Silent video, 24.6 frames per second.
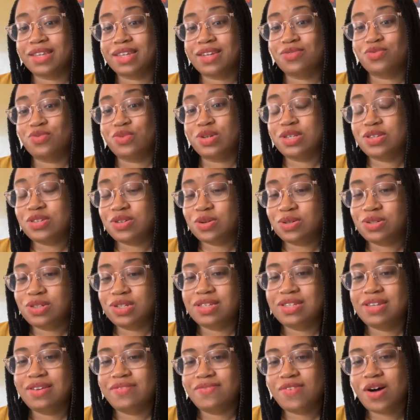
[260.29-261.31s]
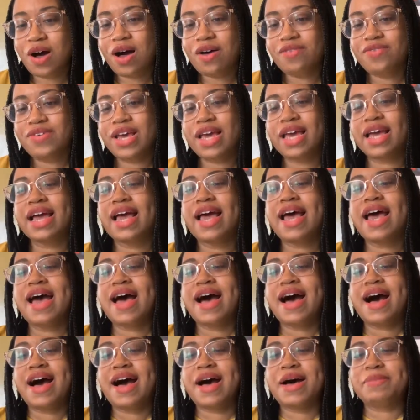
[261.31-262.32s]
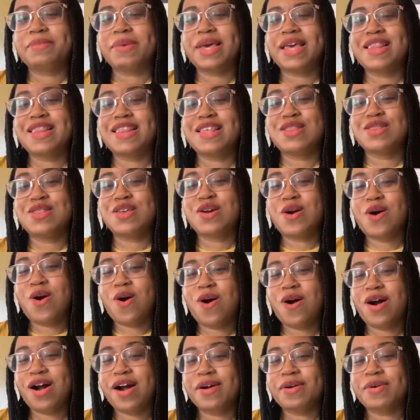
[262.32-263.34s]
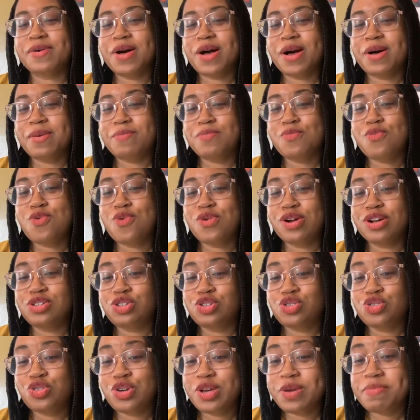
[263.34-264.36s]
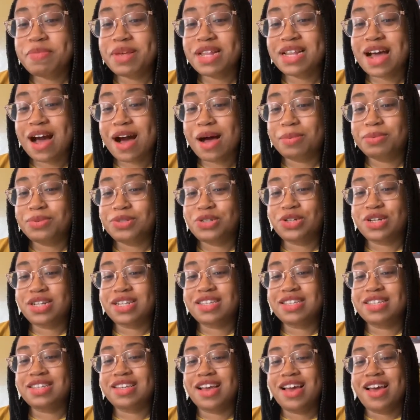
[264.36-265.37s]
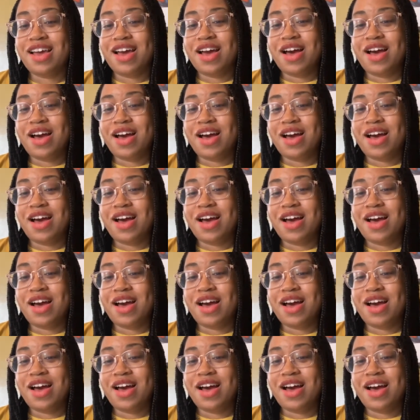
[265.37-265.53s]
research is evolving, and then there are more treatment options